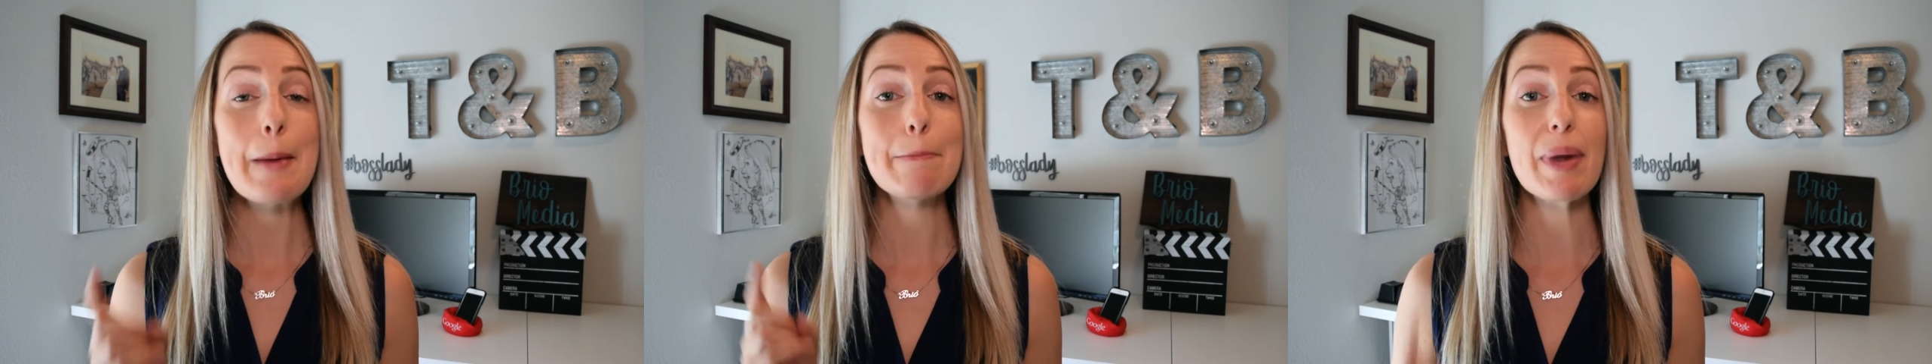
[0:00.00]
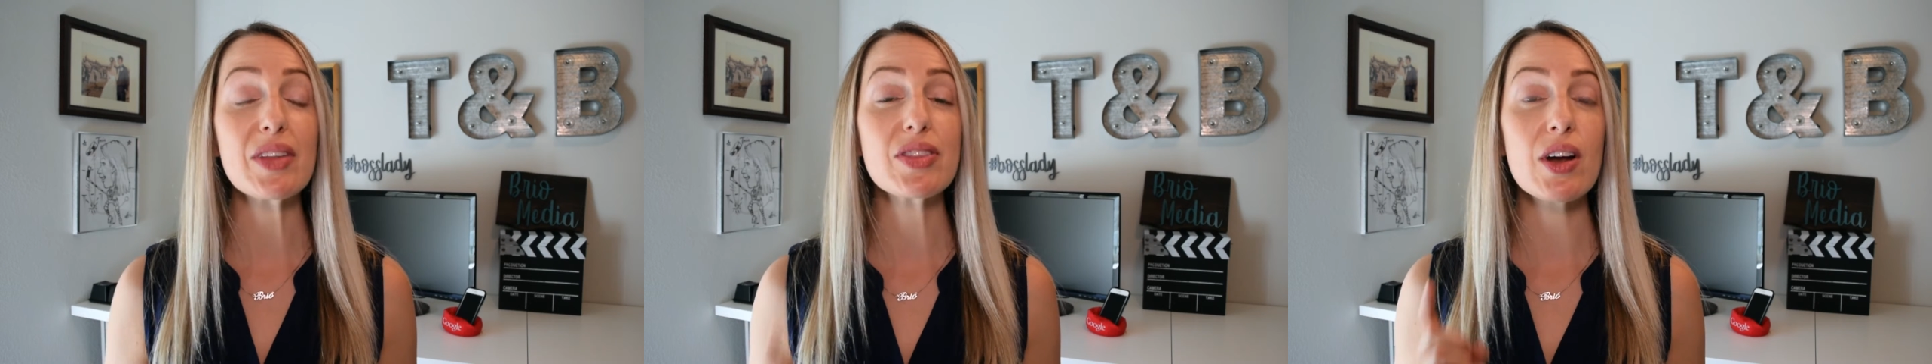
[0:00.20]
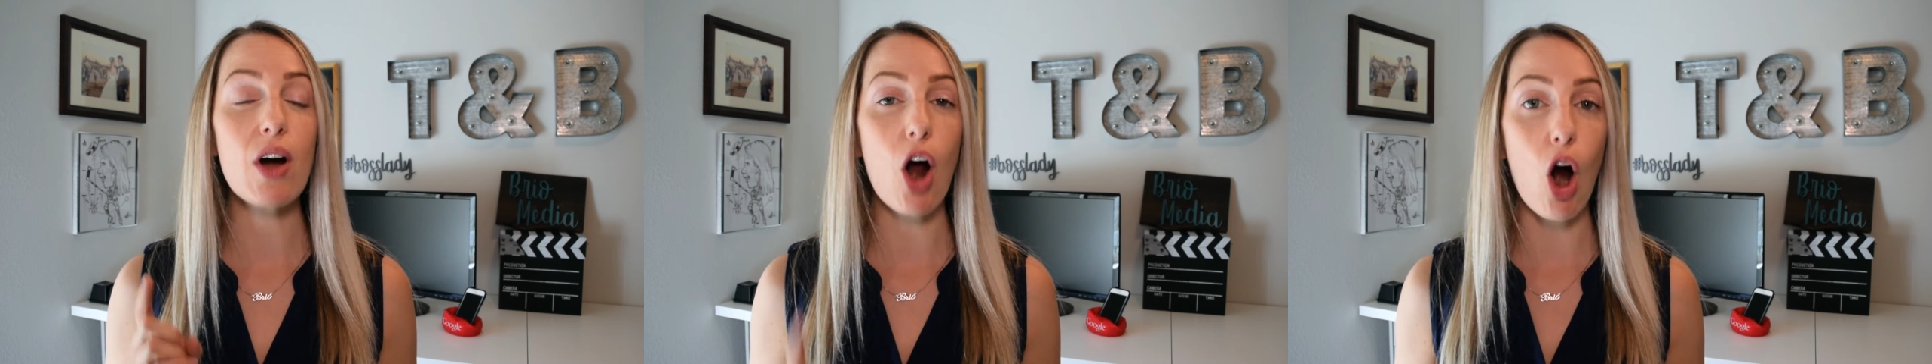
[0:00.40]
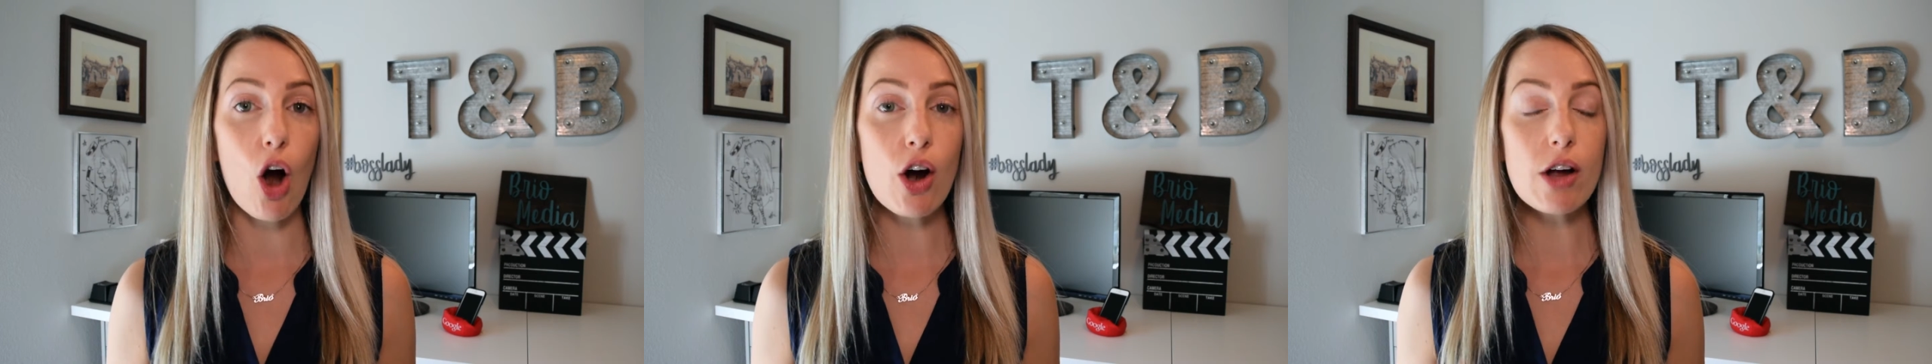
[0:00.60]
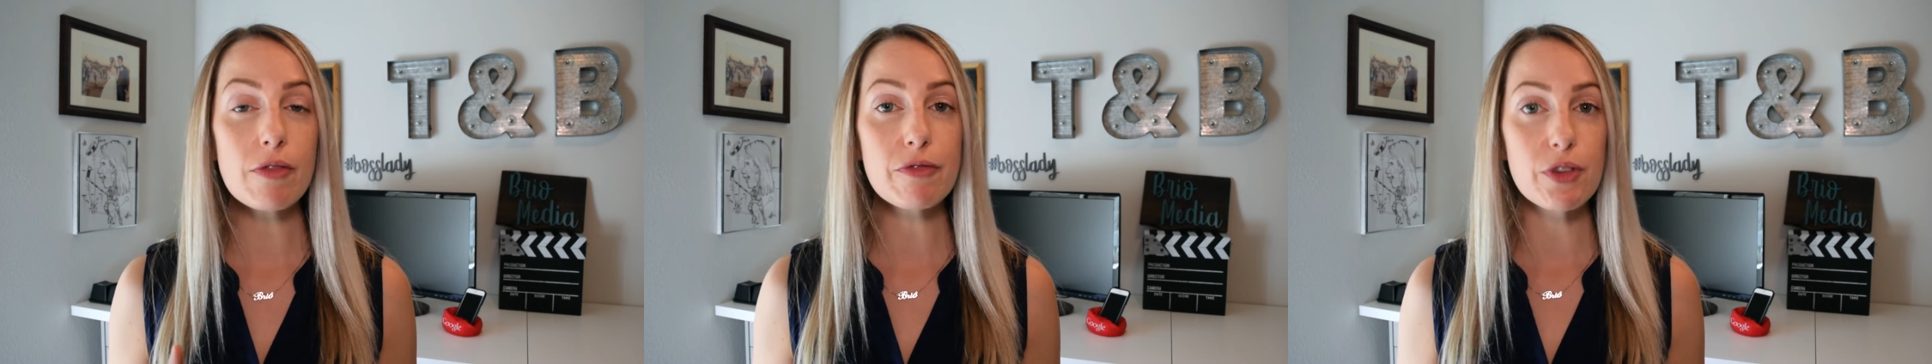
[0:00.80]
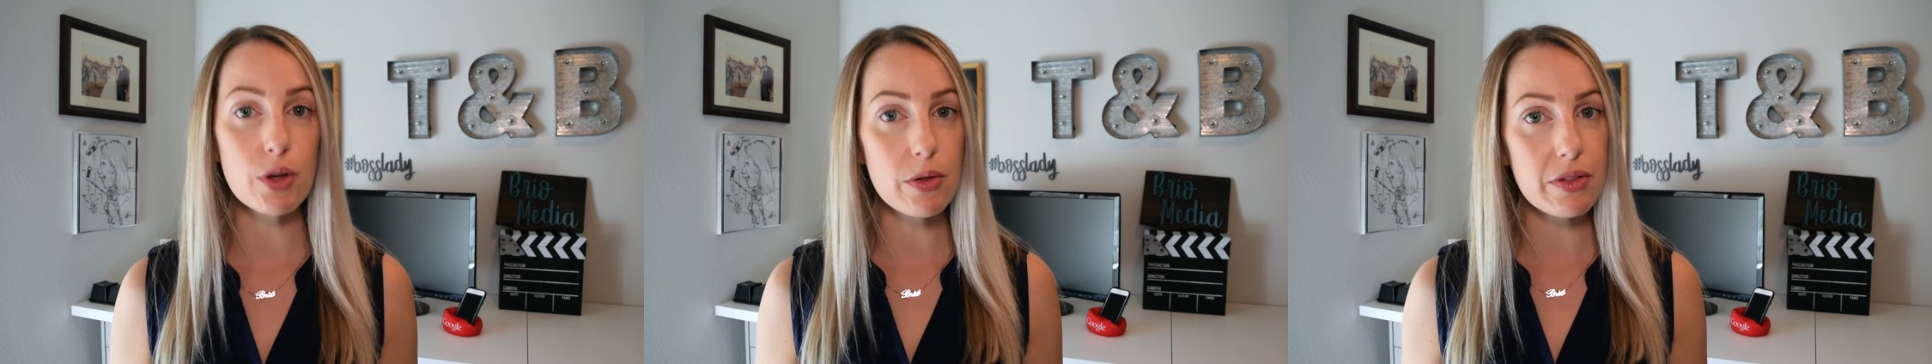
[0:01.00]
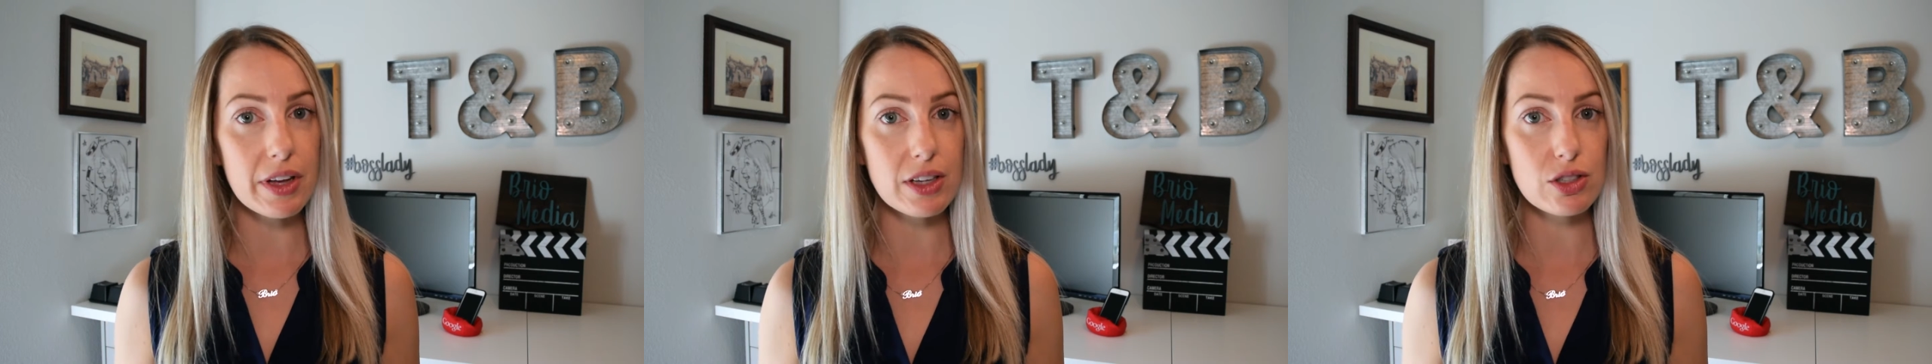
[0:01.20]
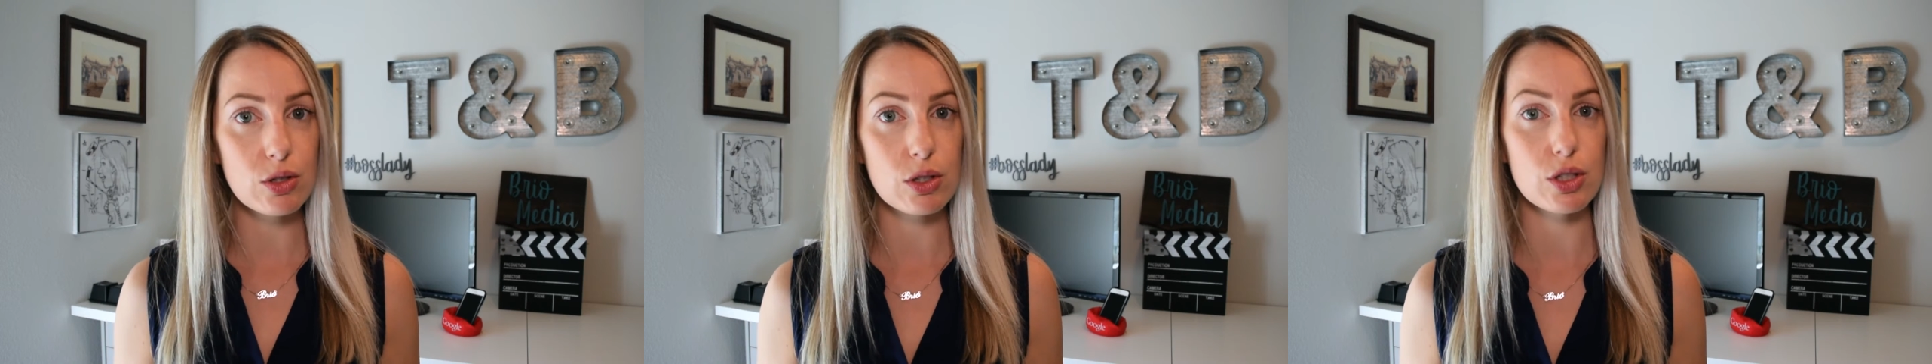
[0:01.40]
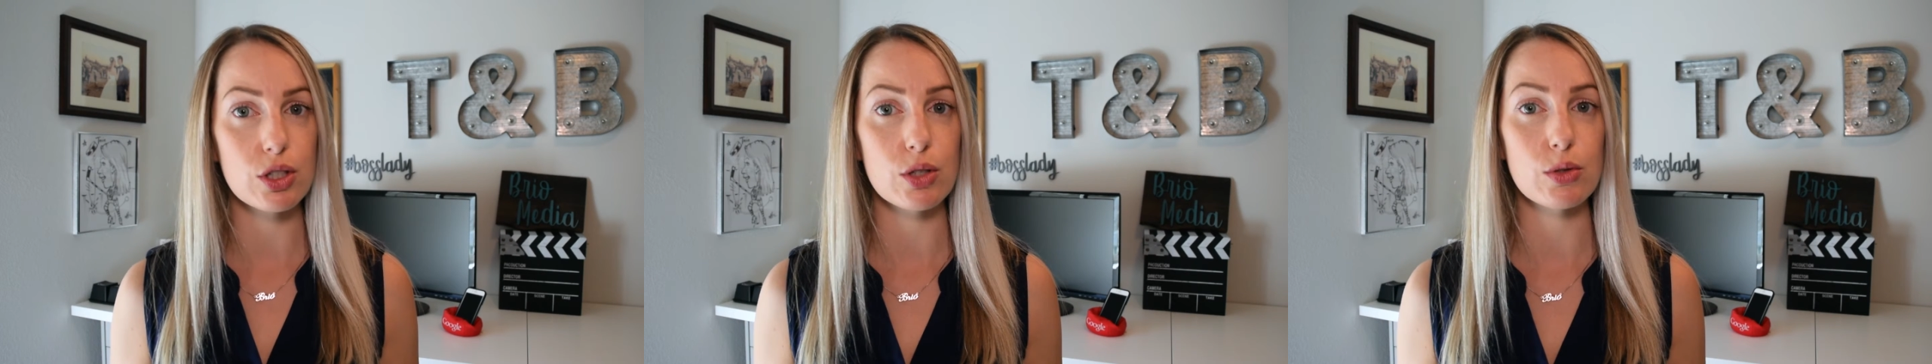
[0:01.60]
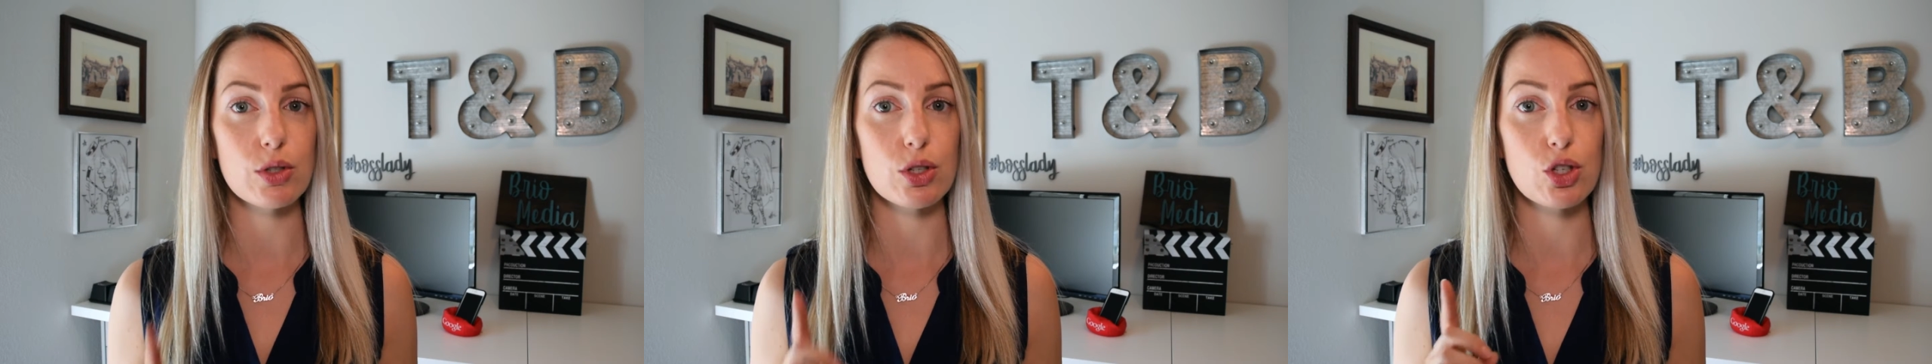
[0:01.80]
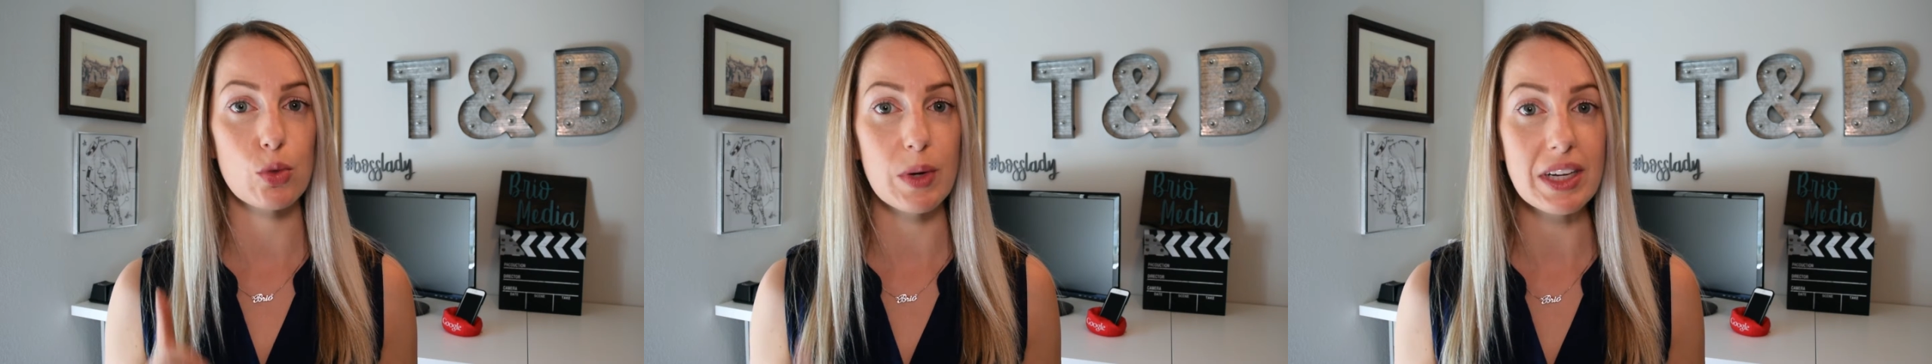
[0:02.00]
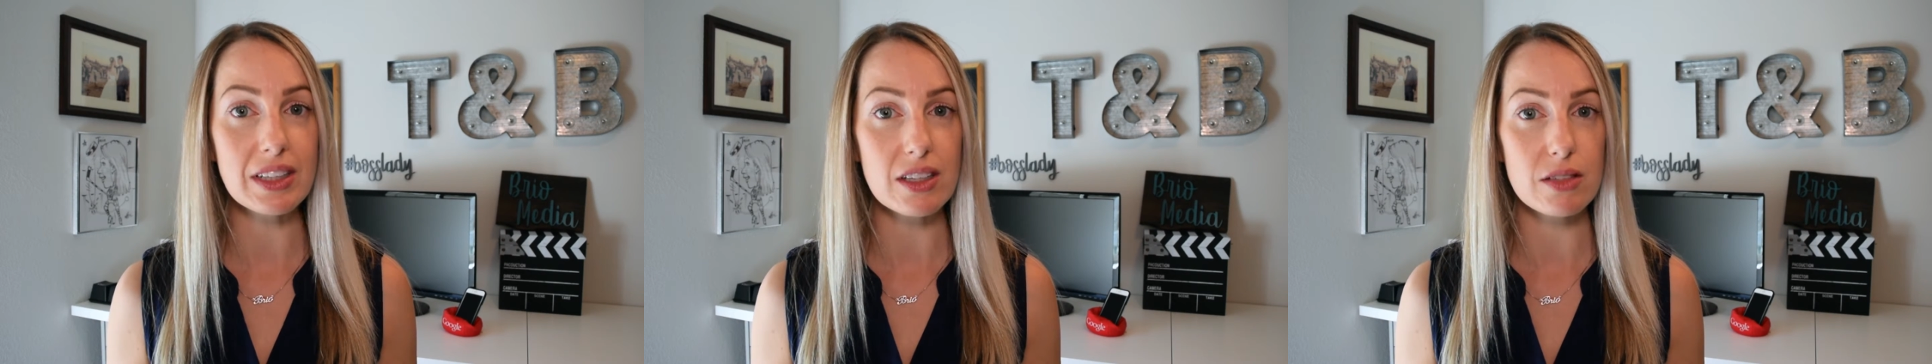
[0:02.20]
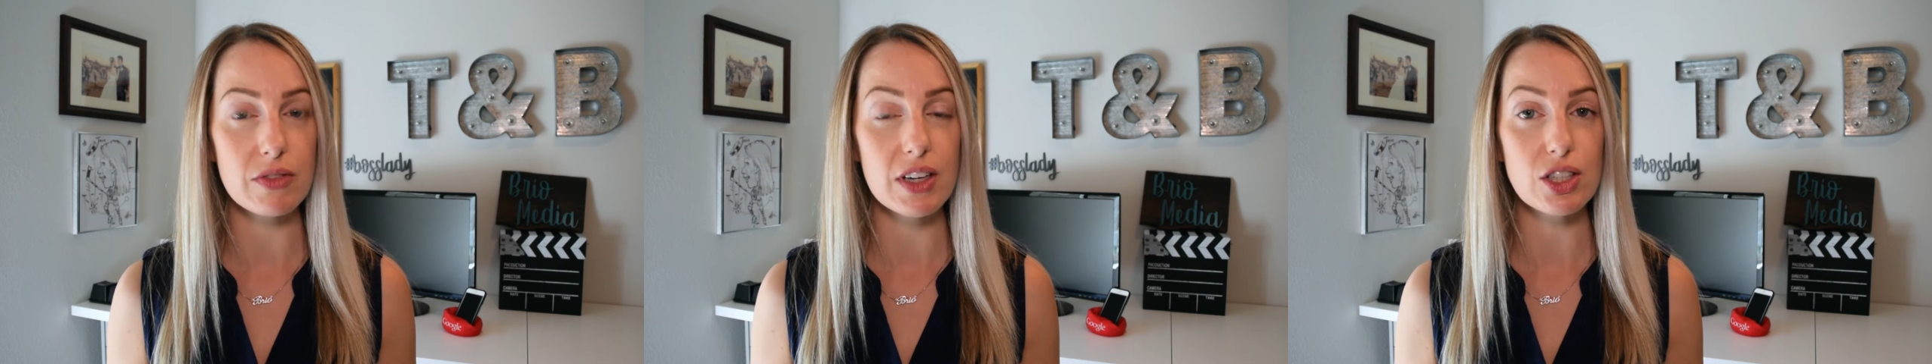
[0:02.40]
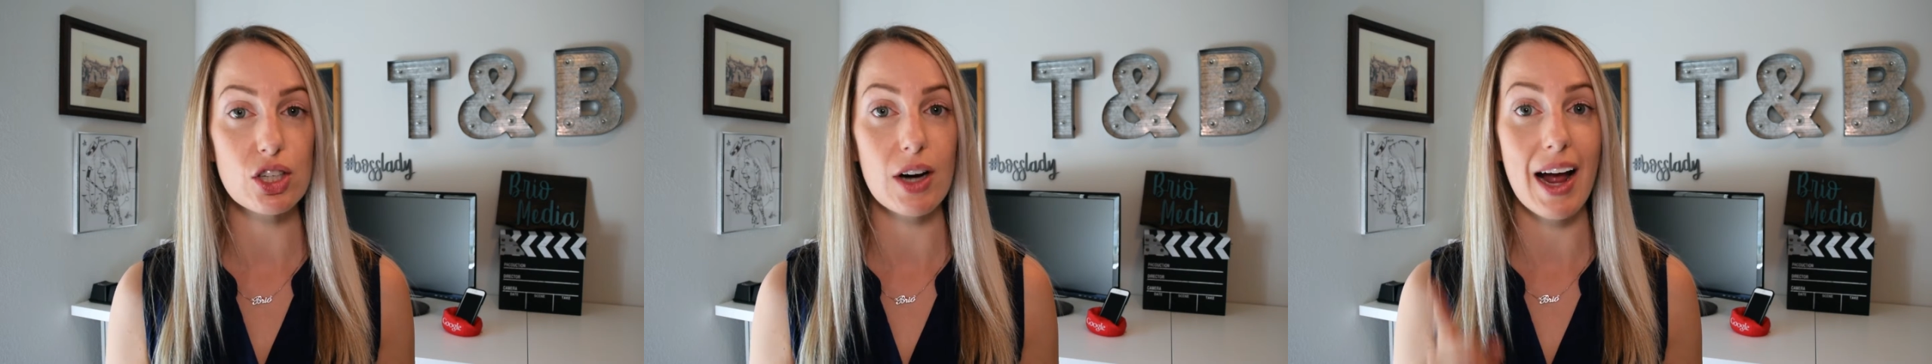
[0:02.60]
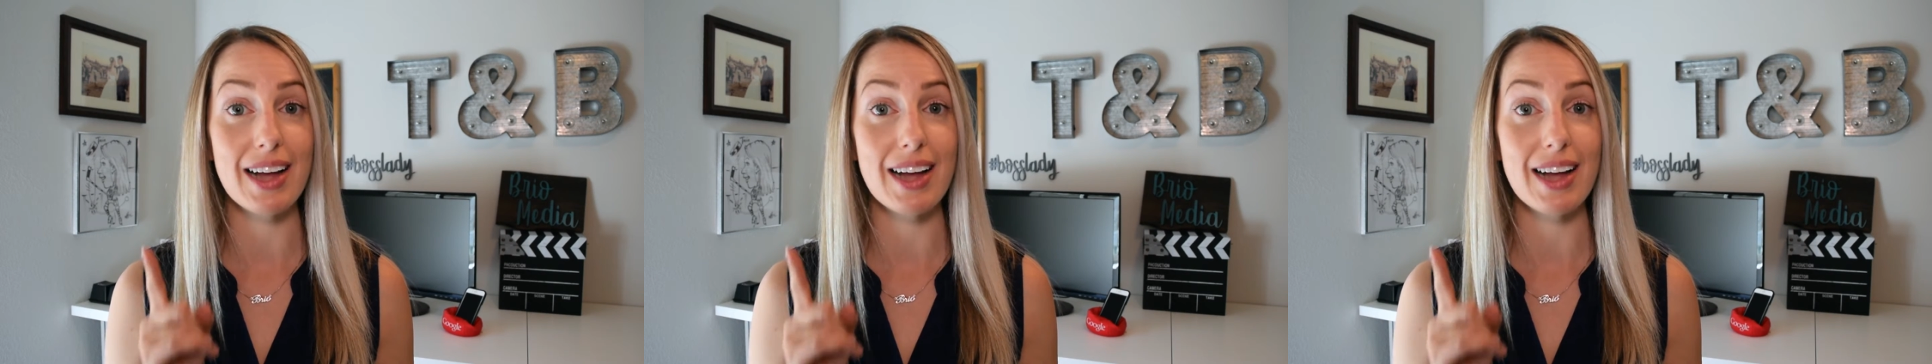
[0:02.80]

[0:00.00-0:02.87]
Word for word: But there are a few things you can do to tweak this feature